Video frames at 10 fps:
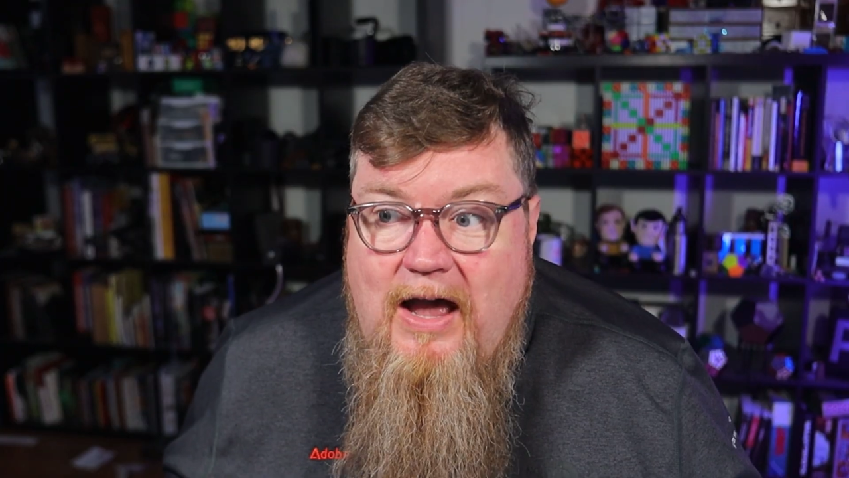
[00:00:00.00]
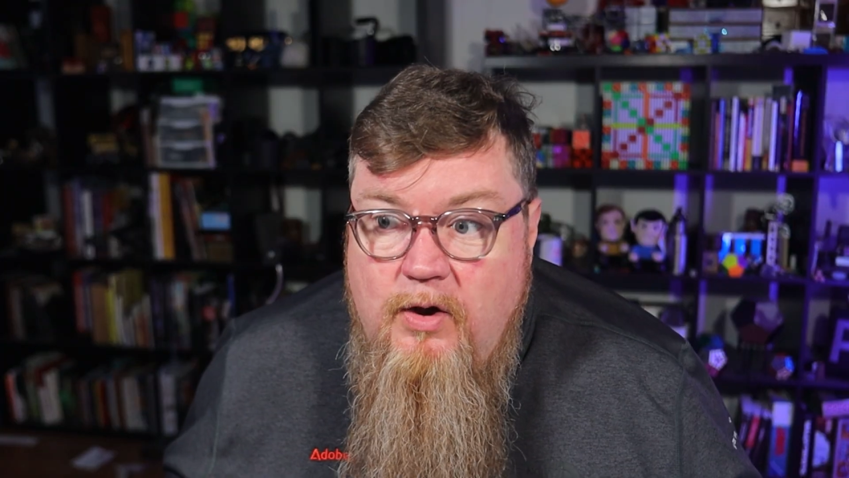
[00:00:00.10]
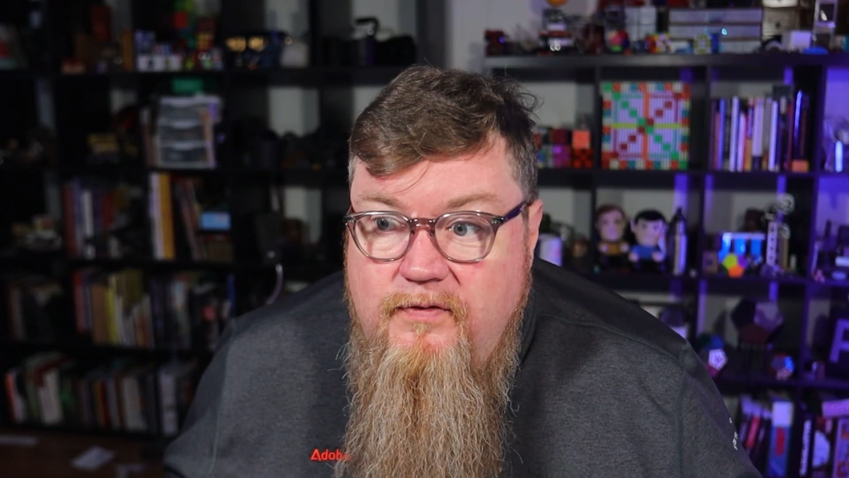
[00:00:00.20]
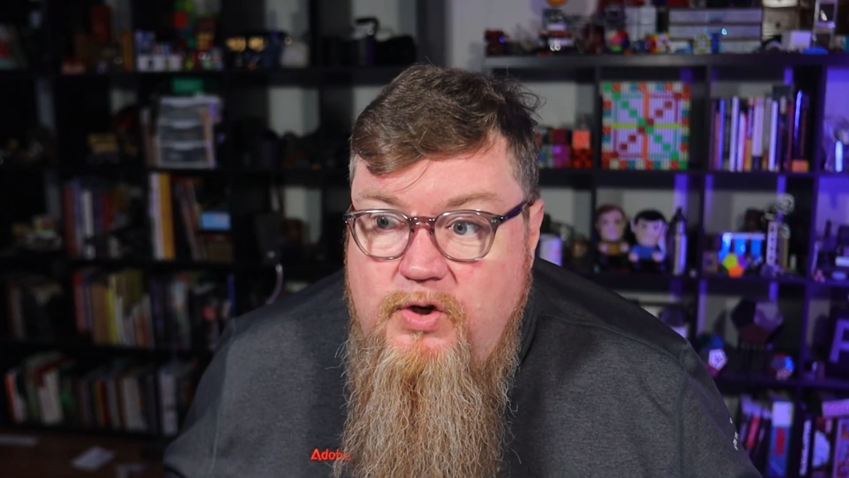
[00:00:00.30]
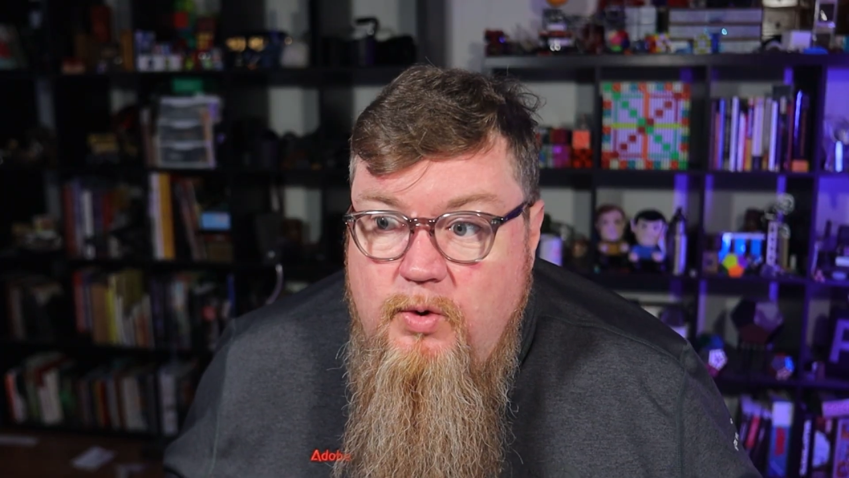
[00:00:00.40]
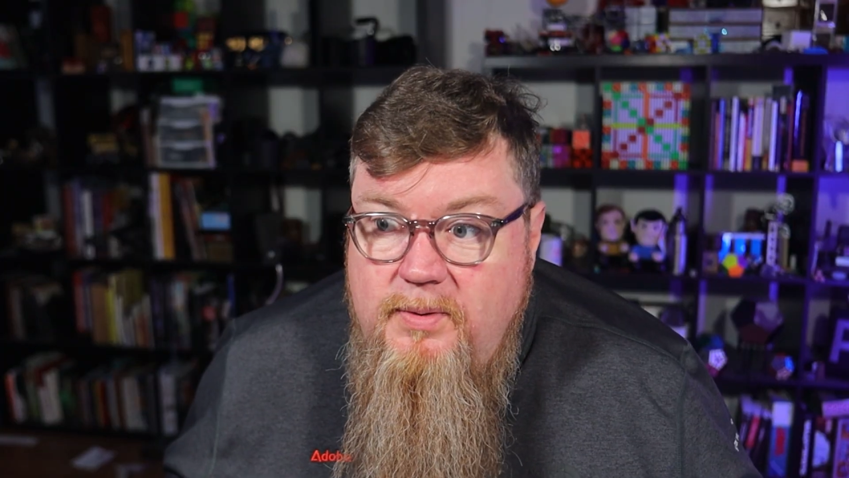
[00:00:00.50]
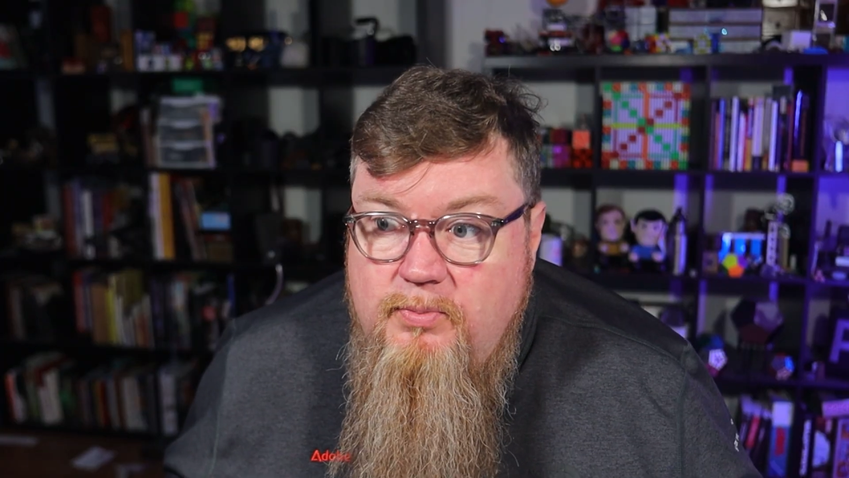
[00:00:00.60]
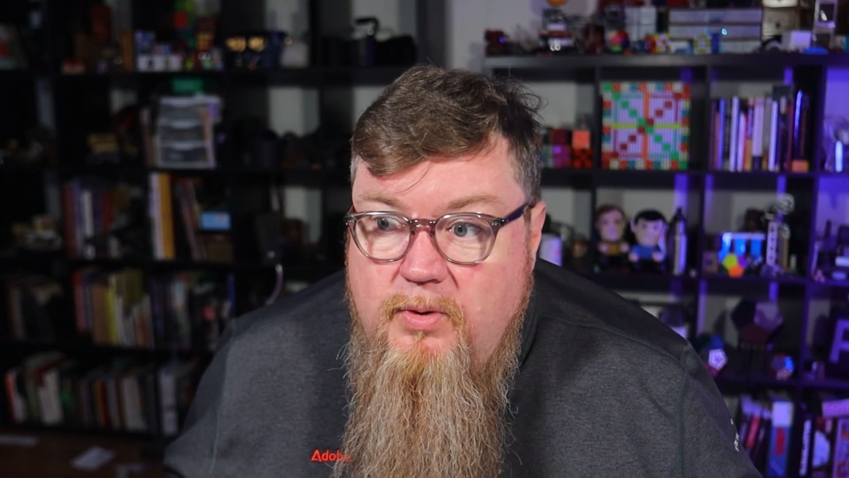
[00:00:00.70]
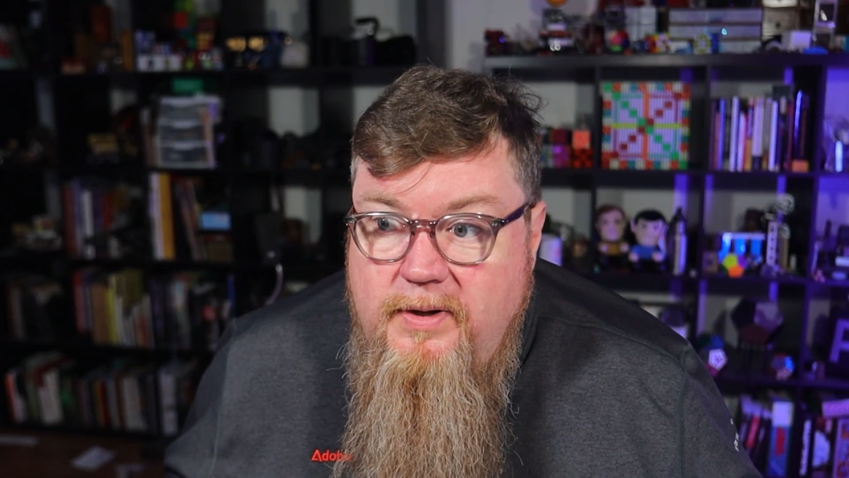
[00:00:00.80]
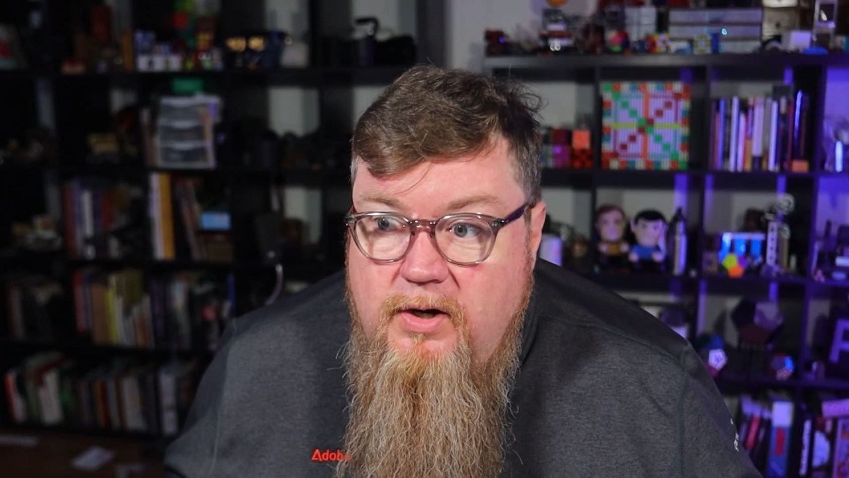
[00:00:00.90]
out of Adobe
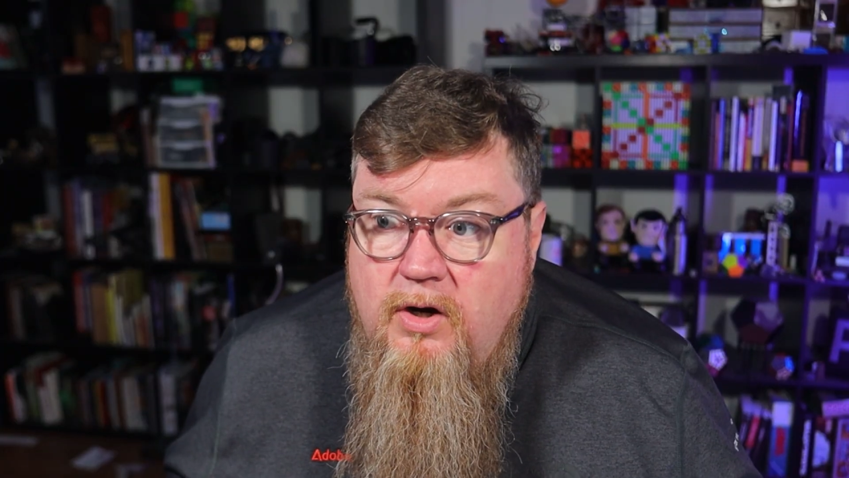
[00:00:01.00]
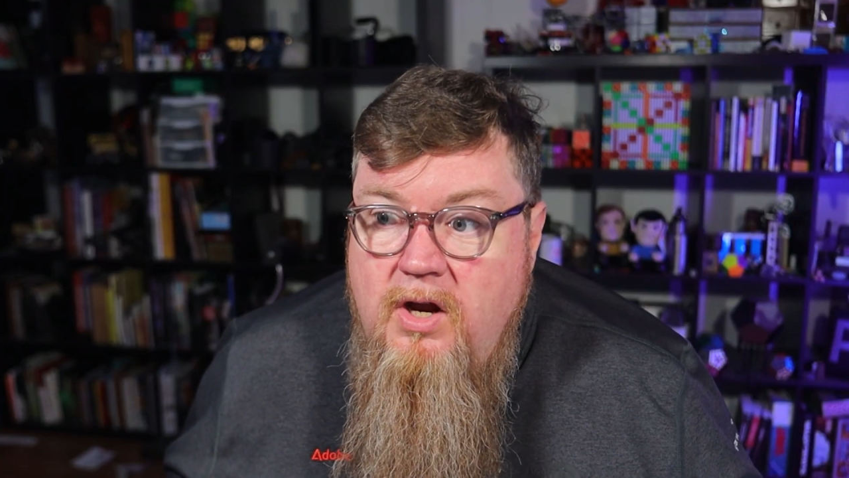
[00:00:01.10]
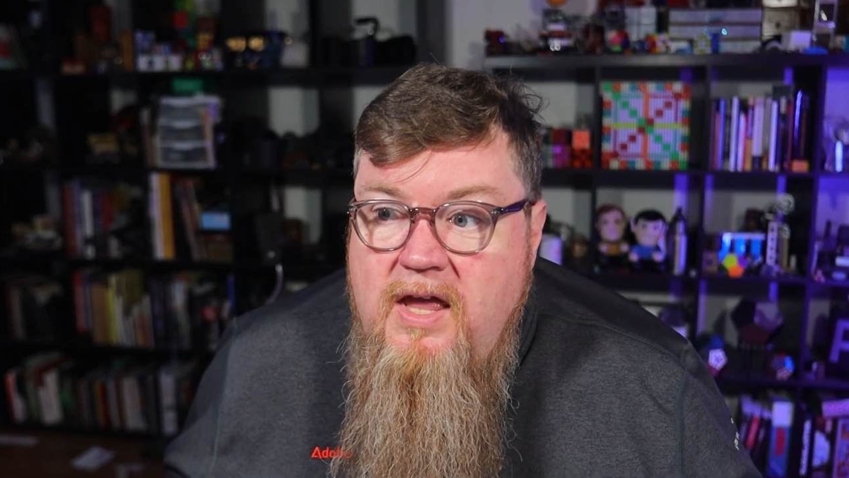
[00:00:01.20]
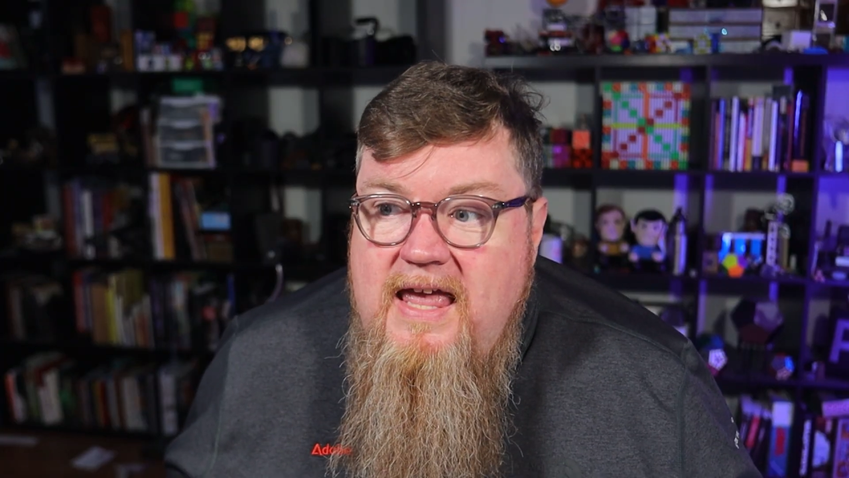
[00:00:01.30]
Premiere,